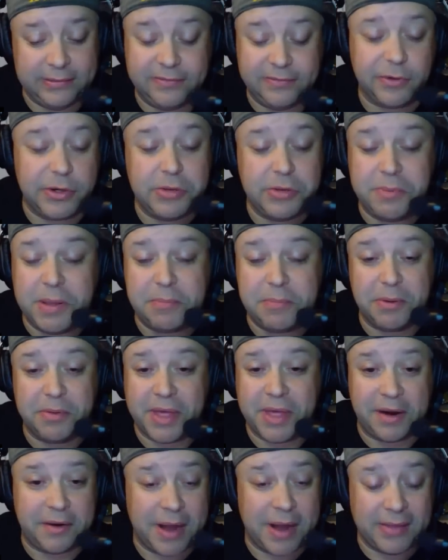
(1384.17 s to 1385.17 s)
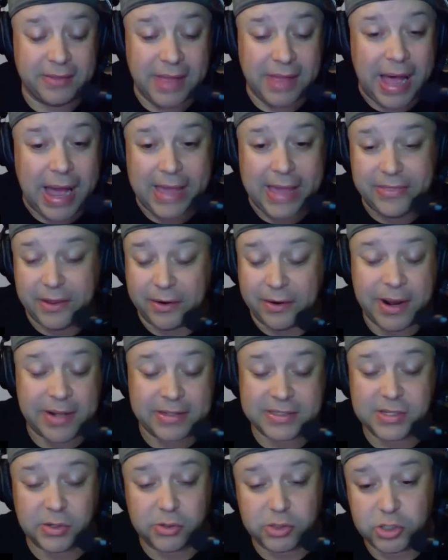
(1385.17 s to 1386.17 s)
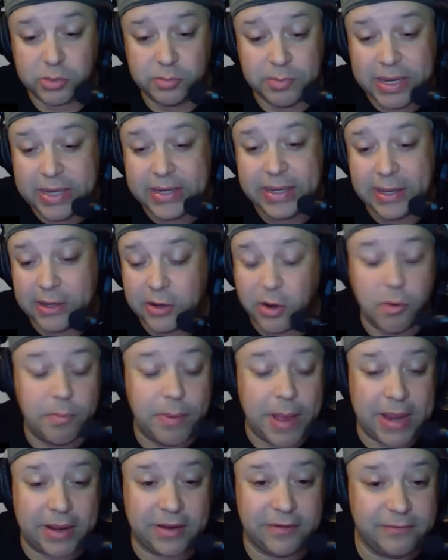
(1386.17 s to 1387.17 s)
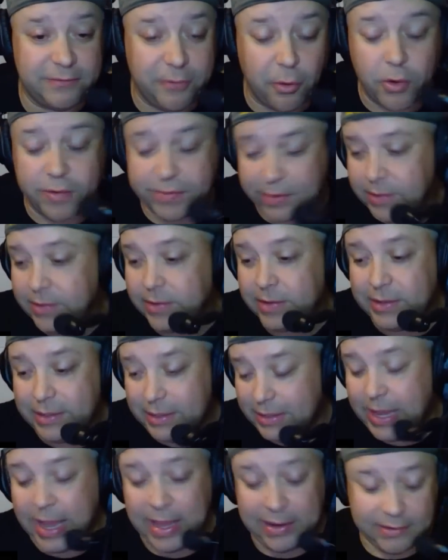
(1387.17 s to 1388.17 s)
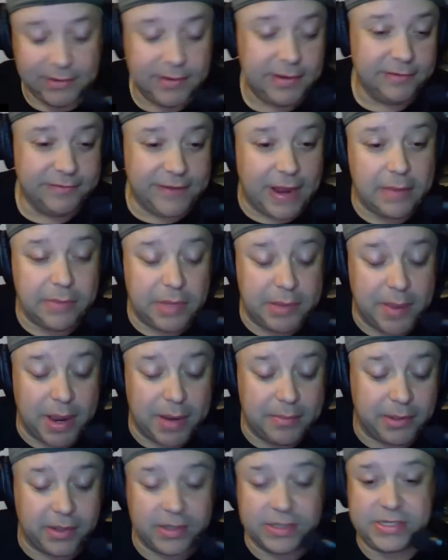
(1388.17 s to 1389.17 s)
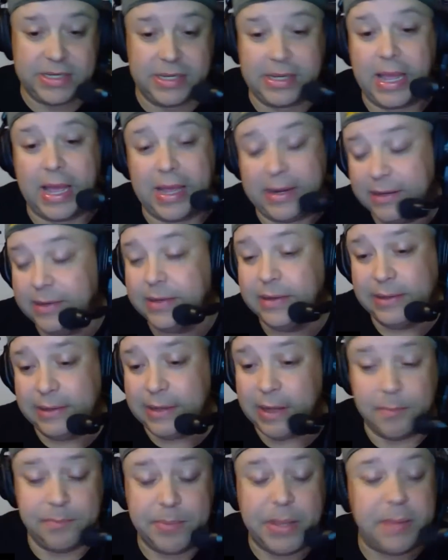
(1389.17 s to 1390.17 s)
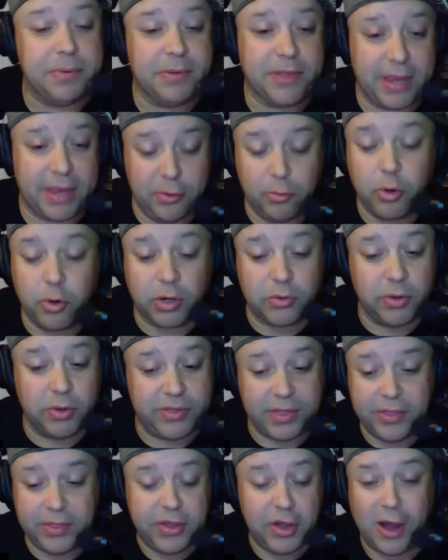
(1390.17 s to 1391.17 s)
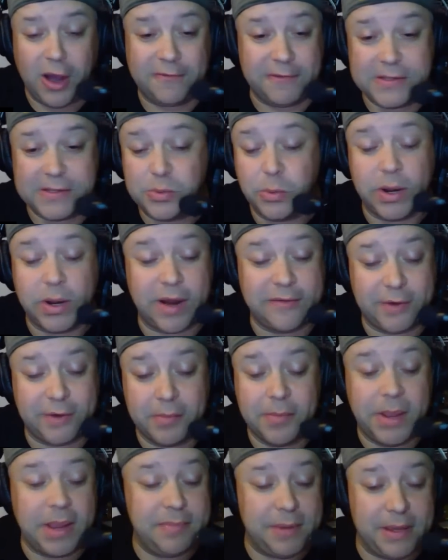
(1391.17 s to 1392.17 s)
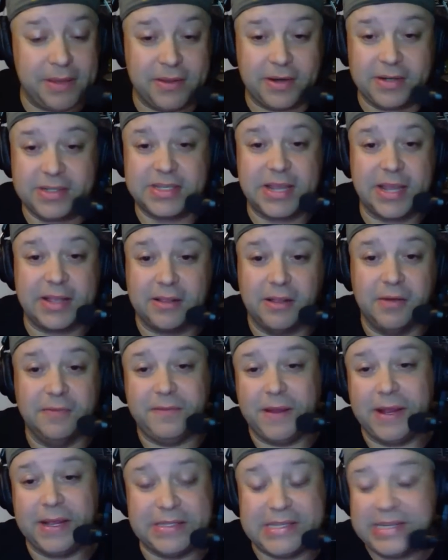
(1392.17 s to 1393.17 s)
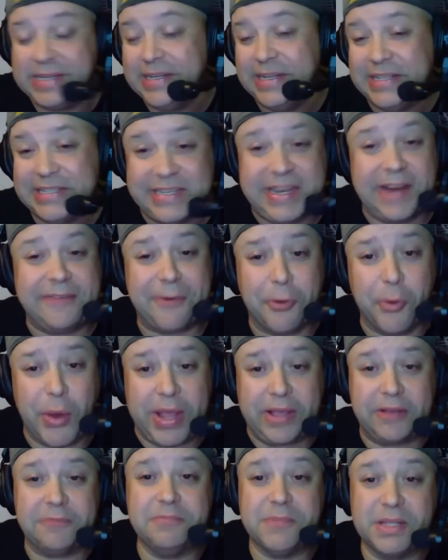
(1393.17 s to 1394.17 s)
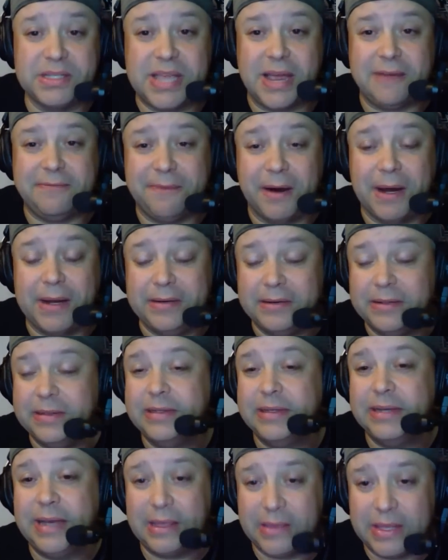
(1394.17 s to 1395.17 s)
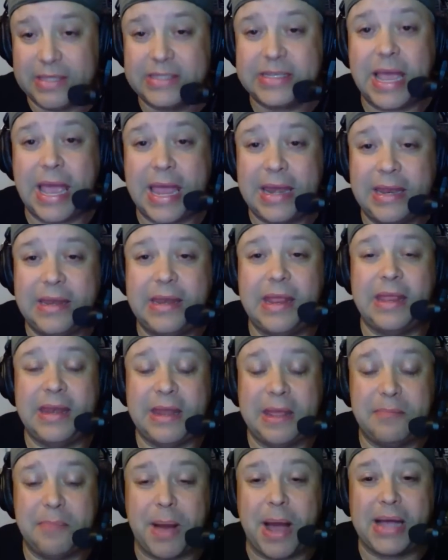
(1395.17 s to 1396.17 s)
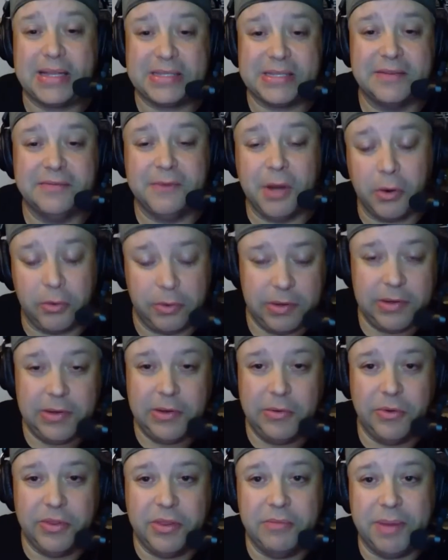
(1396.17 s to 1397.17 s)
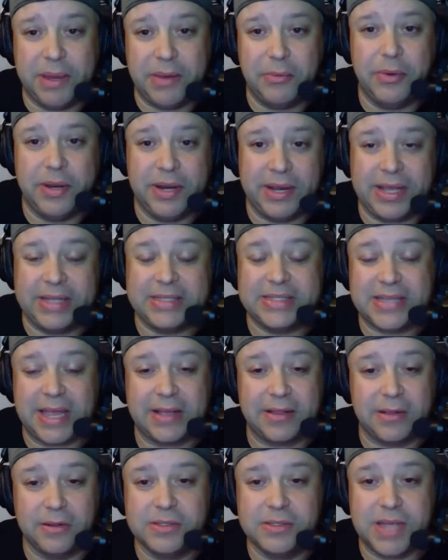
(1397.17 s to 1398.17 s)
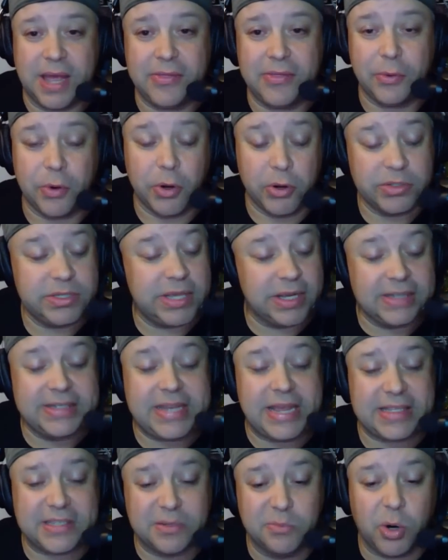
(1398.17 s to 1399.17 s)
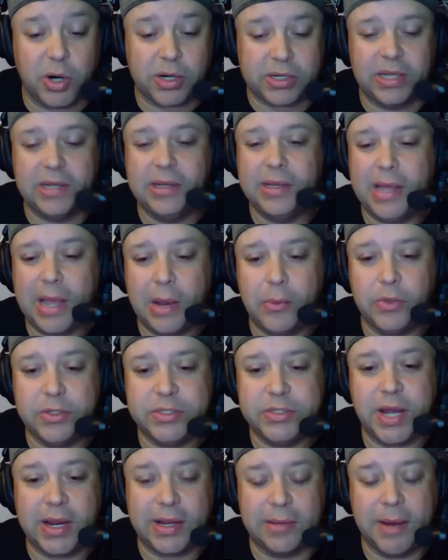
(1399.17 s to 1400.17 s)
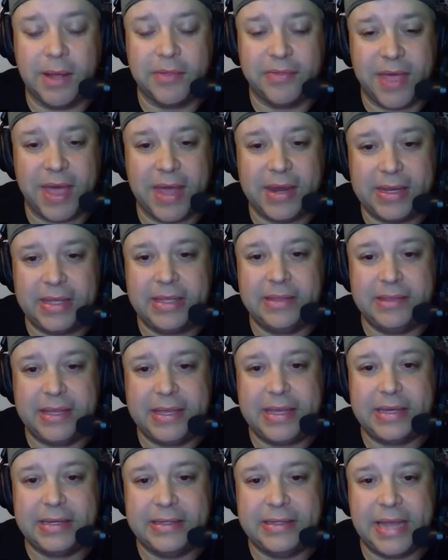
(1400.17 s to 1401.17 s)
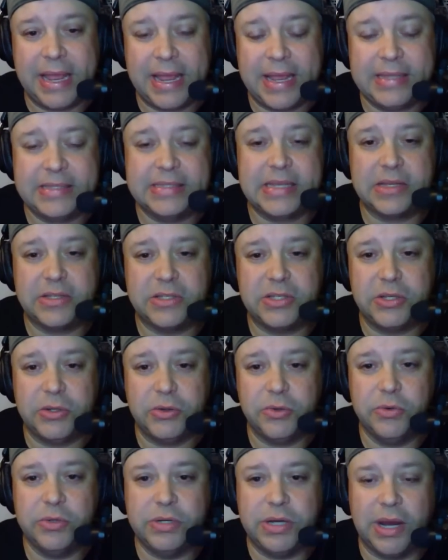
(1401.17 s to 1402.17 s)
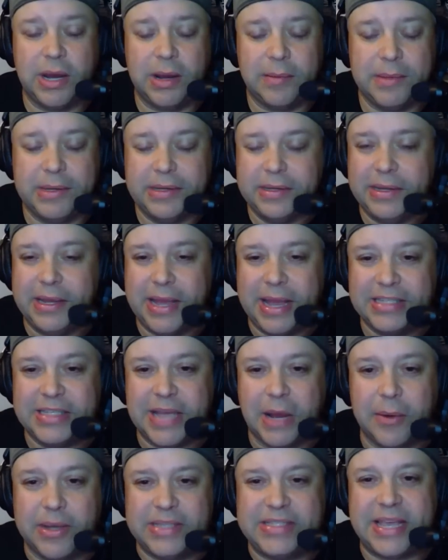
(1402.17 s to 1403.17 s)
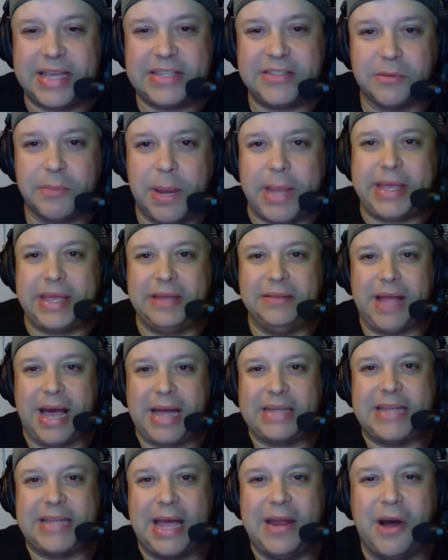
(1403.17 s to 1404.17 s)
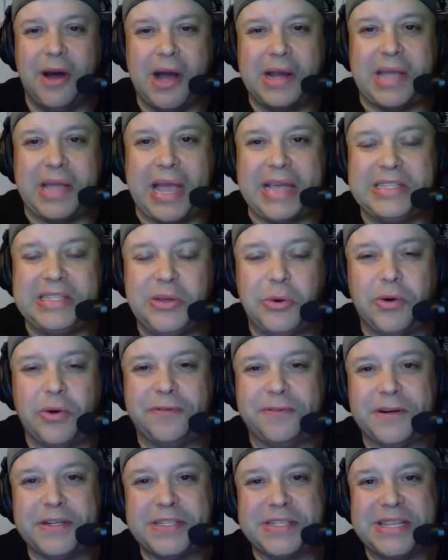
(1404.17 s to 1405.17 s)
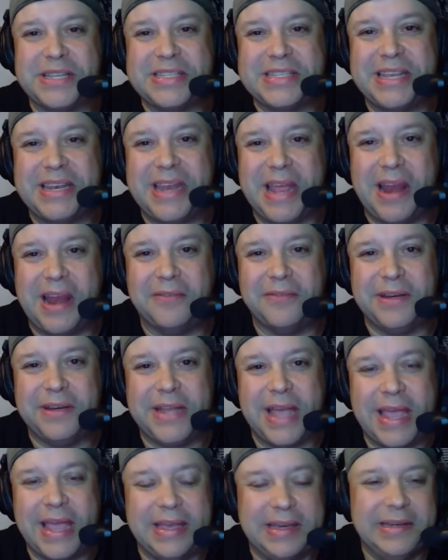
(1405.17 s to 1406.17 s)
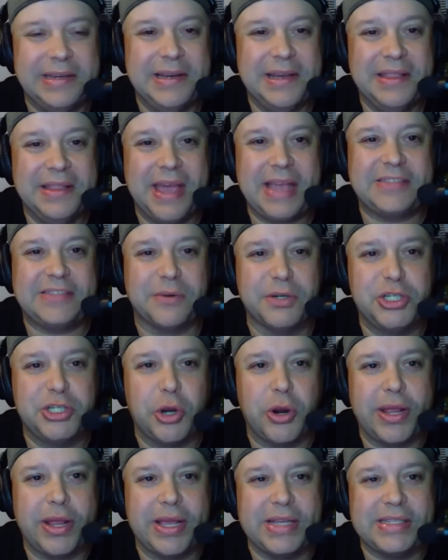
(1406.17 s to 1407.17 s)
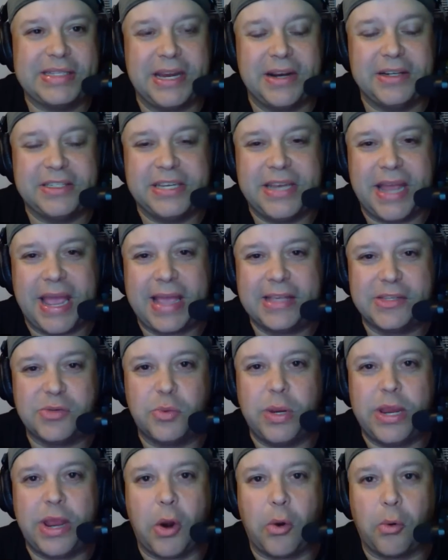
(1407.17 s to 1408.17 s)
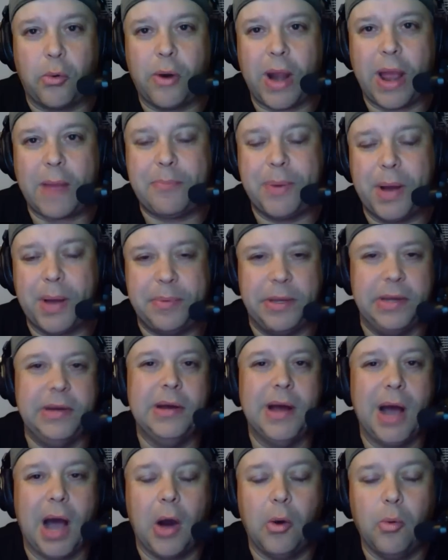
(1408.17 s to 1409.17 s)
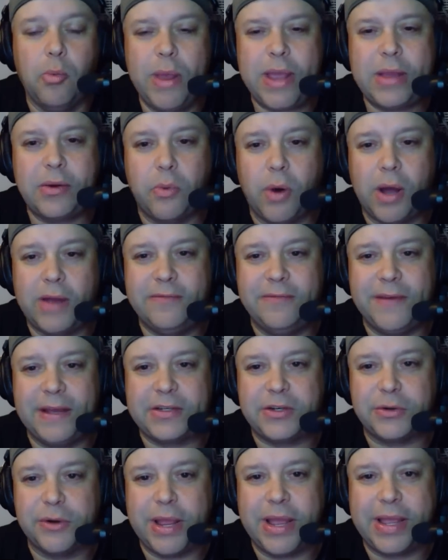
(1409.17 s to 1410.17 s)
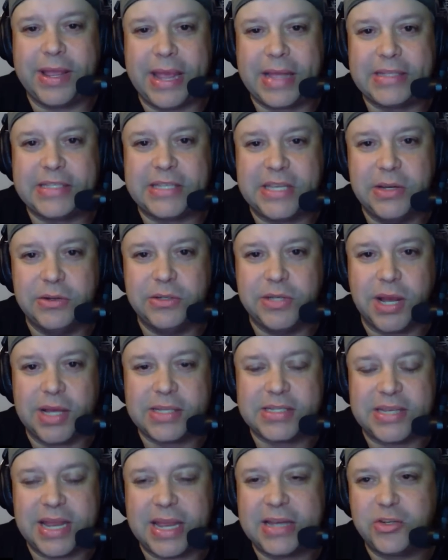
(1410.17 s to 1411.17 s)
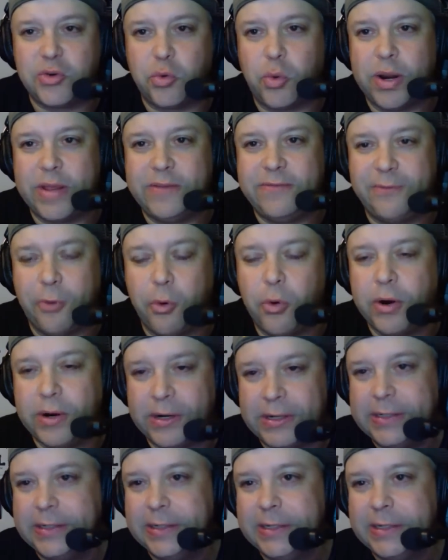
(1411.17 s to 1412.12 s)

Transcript: for you people that are online, that are on social media, go back and forth. You got family members. You got people that you work with in the office, whatever it may be, that are Cyclone fans. It's a different week. Let's have fun. And let's end it in a positive note with a big win against Cyclones on the road. It's going to take some work, and we'll talk about that in the days to come. As always, thanks for making Locked On Hawkeyes your first listen every day. Thanks for joining us here today as we wrap up a week one victory against Utah State 24-14.